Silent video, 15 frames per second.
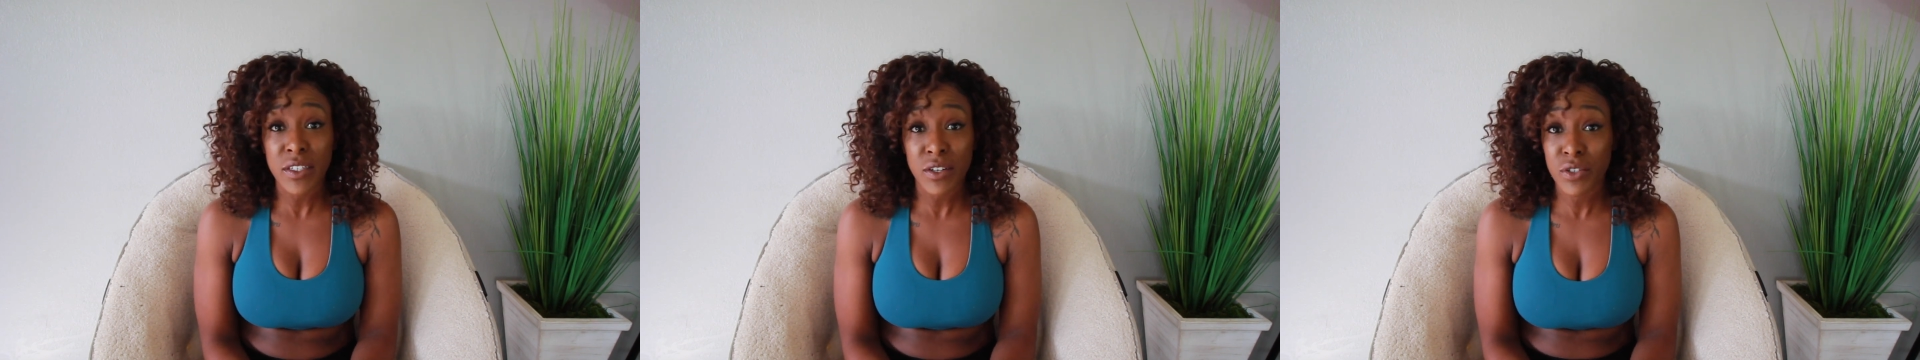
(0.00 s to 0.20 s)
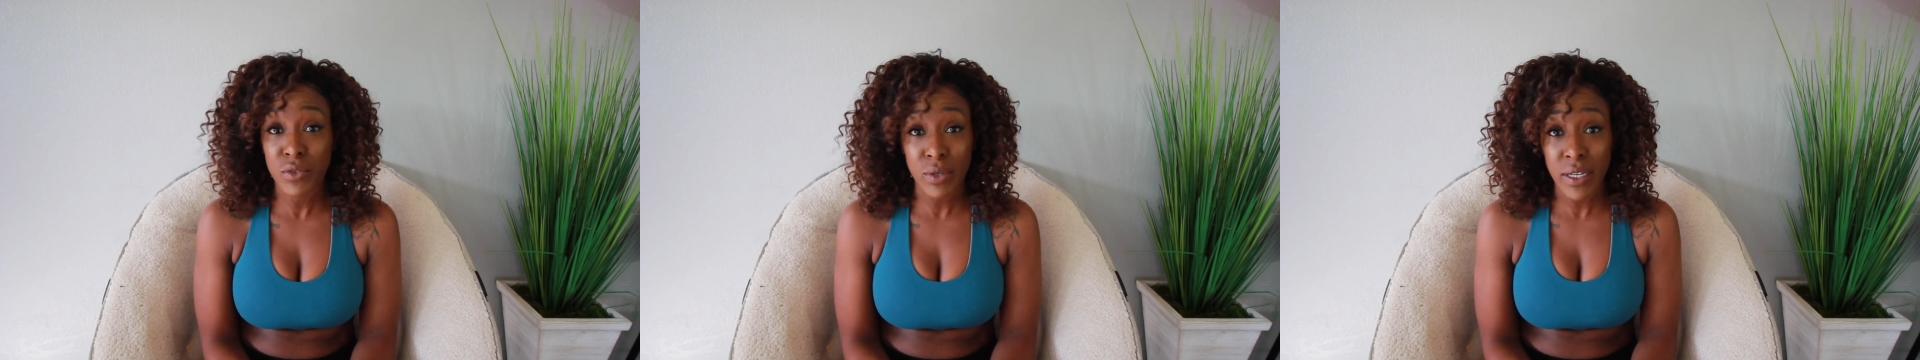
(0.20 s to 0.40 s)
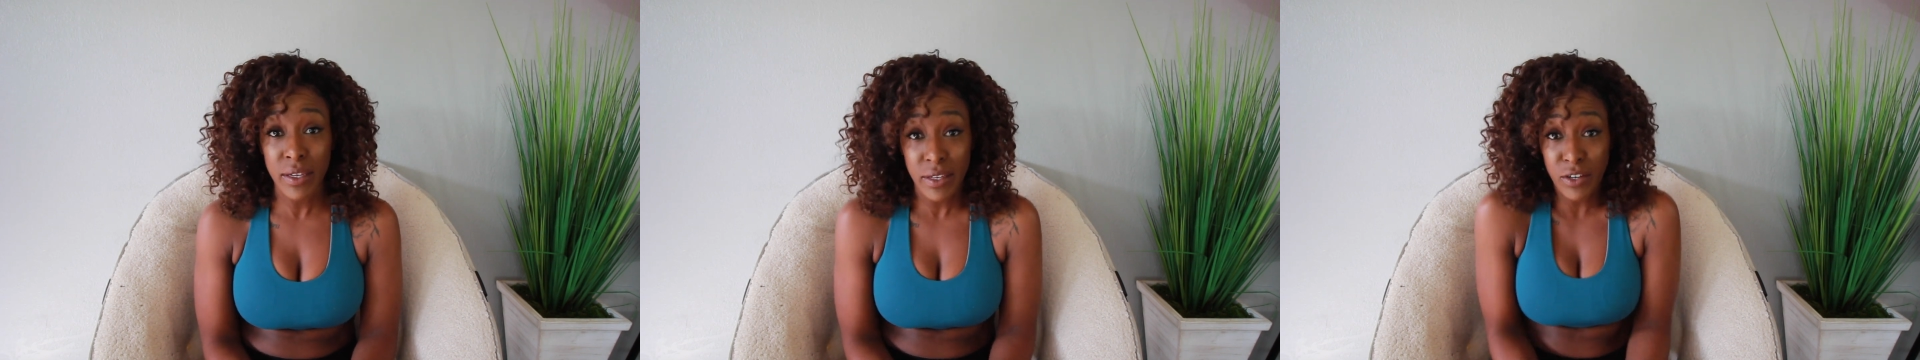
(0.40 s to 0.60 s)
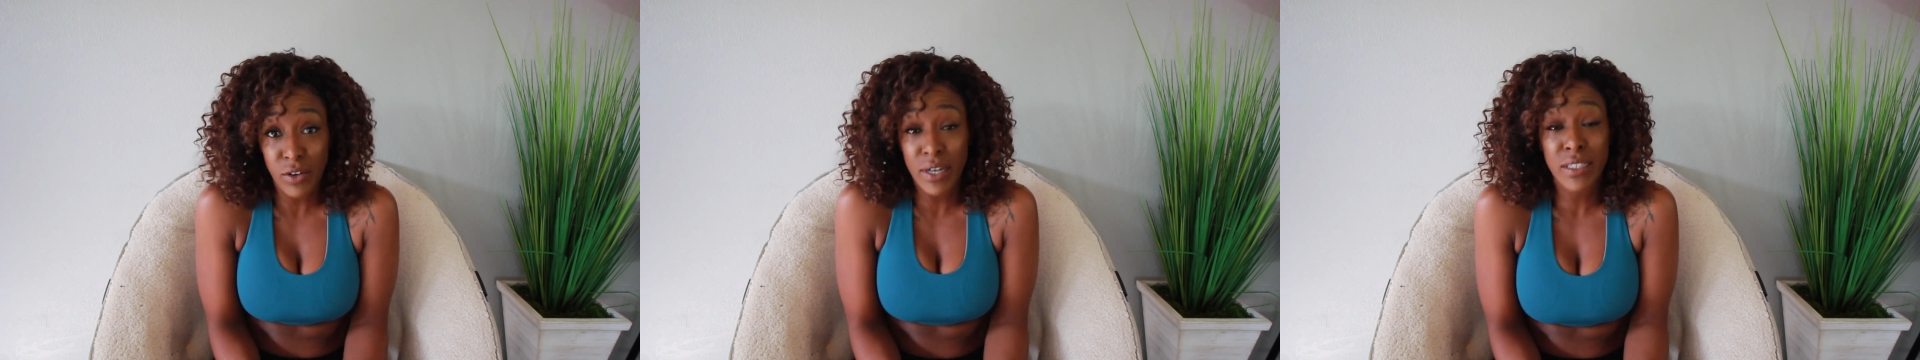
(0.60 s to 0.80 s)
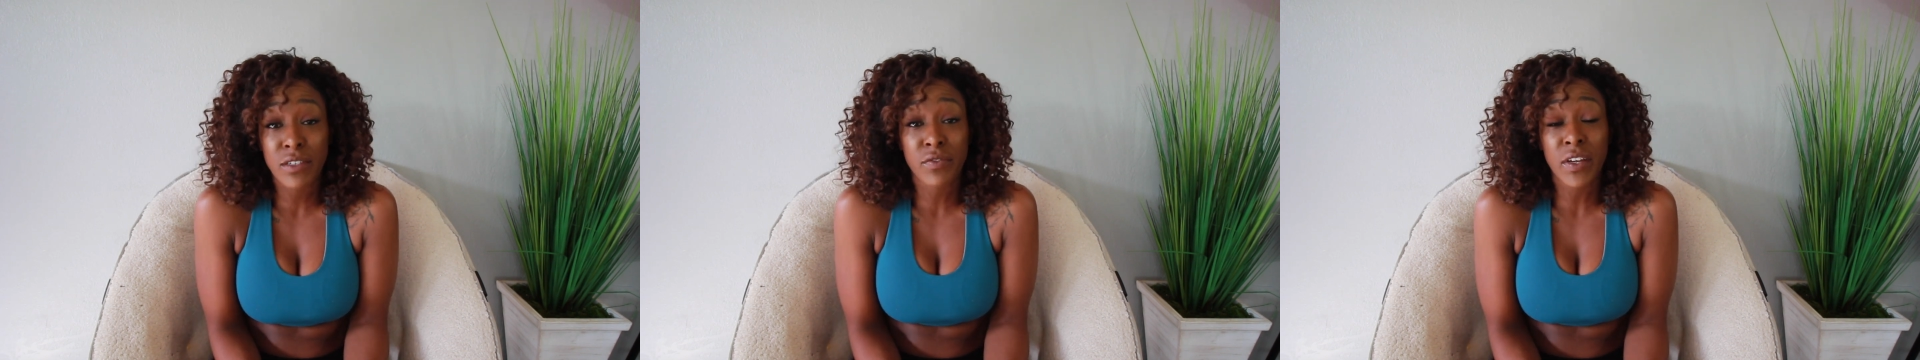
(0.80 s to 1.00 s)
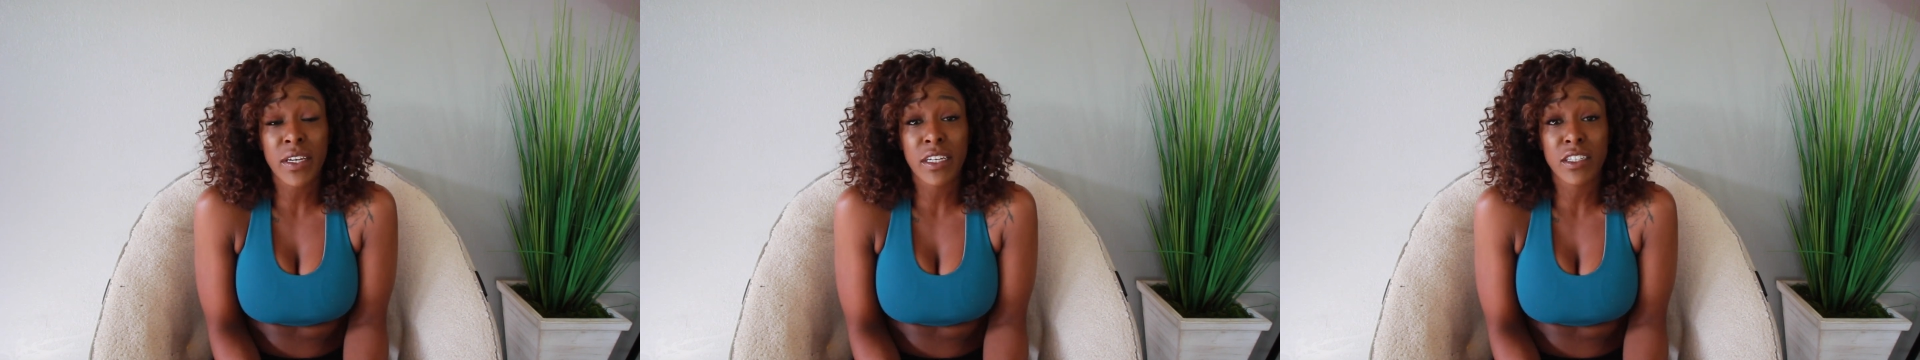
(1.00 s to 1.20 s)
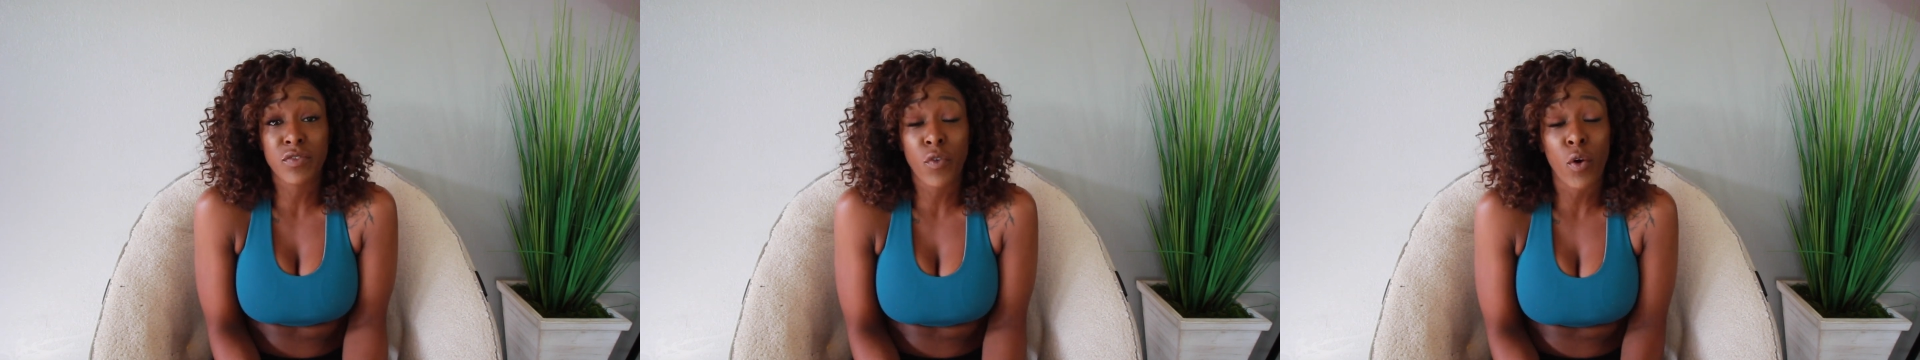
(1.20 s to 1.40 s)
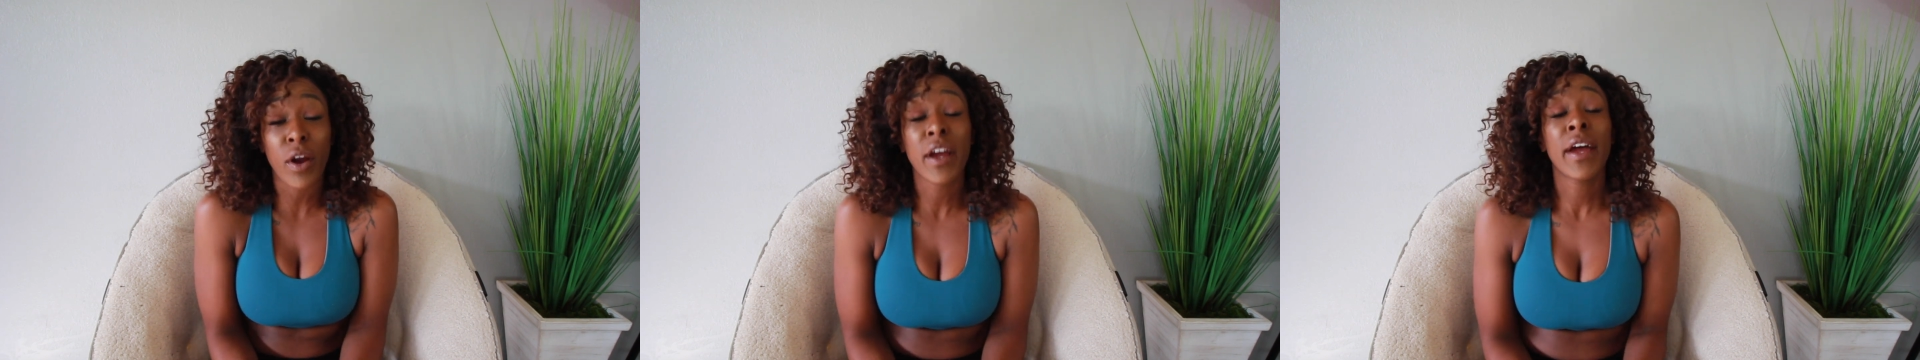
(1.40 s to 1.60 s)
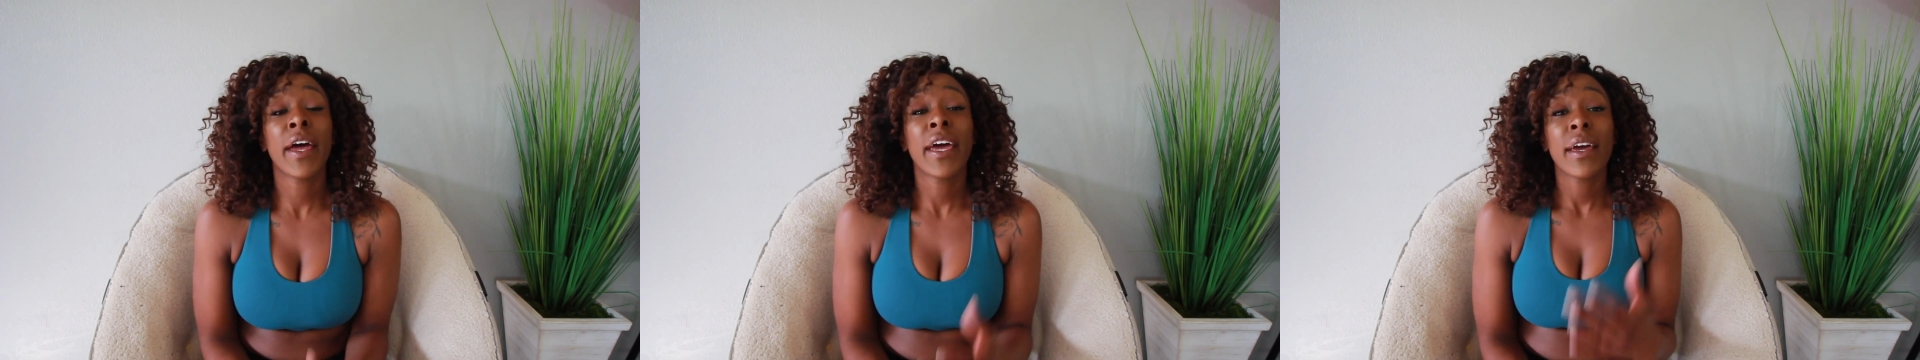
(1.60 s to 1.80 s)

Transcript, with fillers: you're doing, you're into fitness for.